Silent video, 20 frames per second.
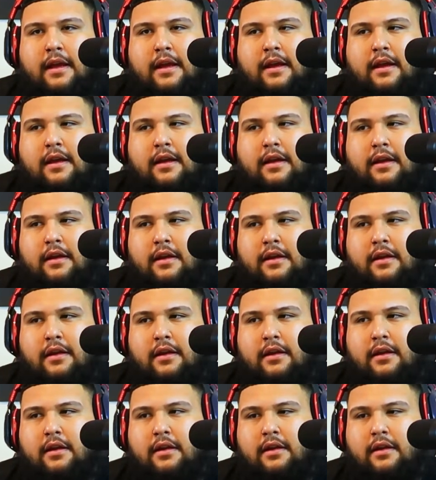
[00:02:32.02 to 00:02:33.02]

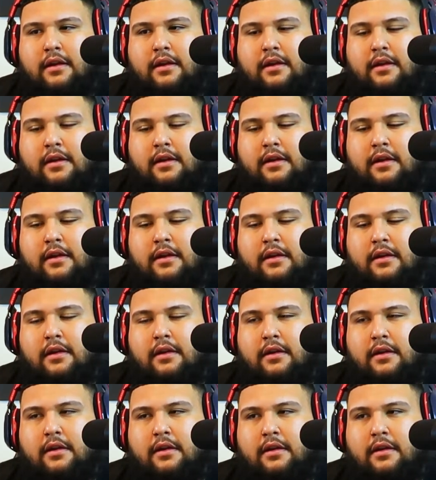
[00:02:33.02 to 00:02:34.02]

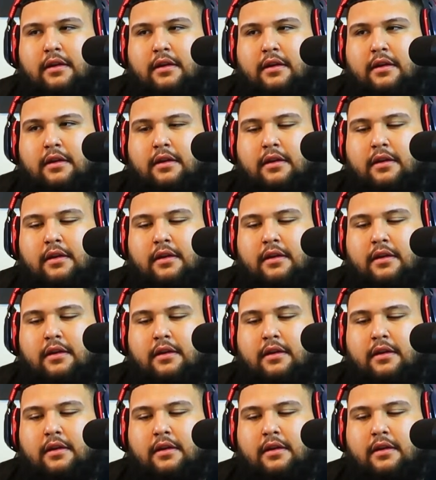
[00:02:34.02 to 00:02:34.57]
[no speech]